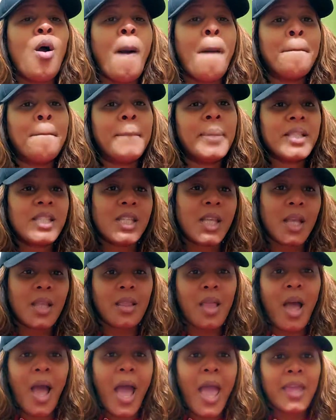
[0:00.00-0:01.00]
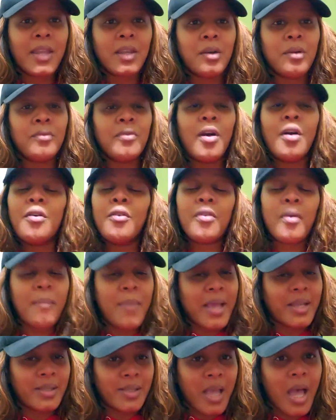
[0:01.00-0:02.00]
particular item from
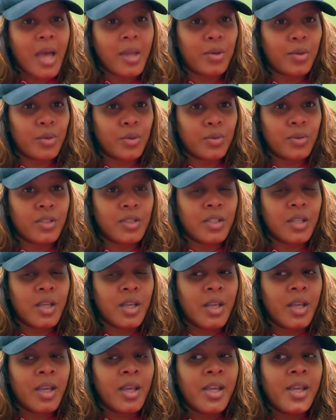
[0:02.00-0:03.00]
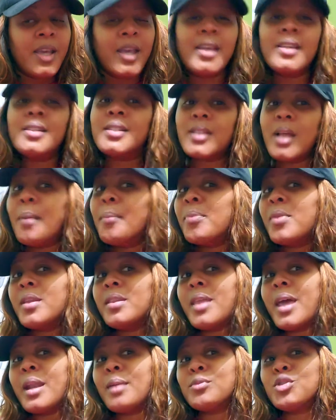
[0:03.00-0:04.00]
McDonald's is
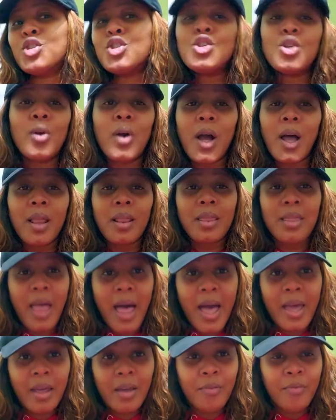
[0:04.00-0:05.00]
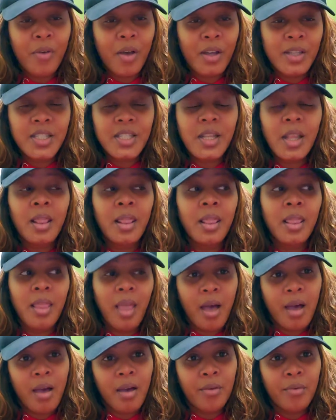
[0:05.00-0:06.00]
something that I'm sure a lot of us
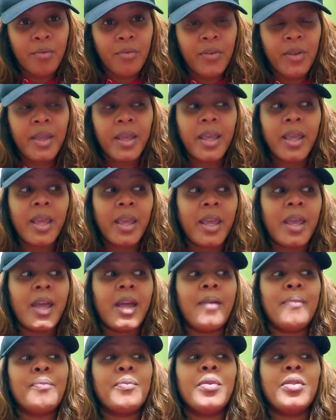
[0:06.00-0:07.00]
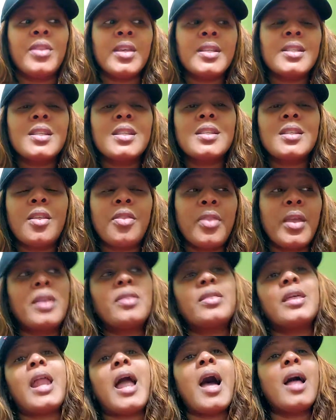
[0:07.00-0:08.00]
love. And this is the
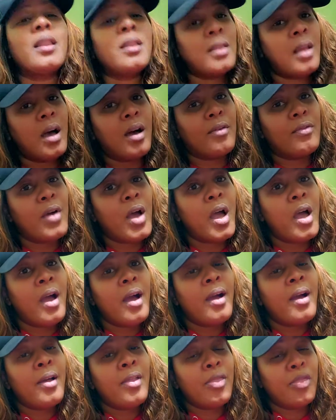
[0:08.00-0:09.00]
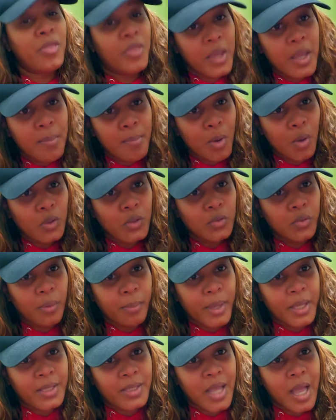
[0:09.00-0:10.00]
thing that I love the most from
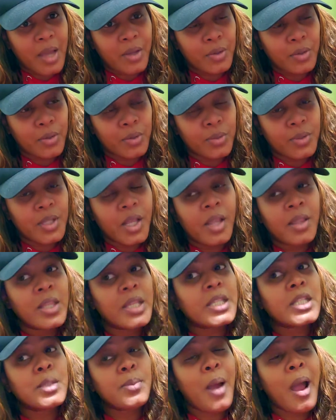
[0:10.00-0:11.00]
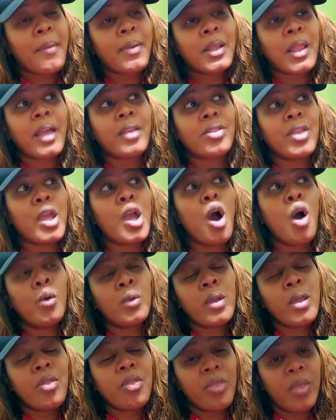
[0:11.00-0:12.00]
McDonald's. And this is probably like the
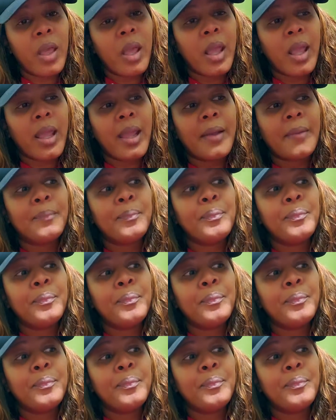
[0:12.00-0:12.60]
only thing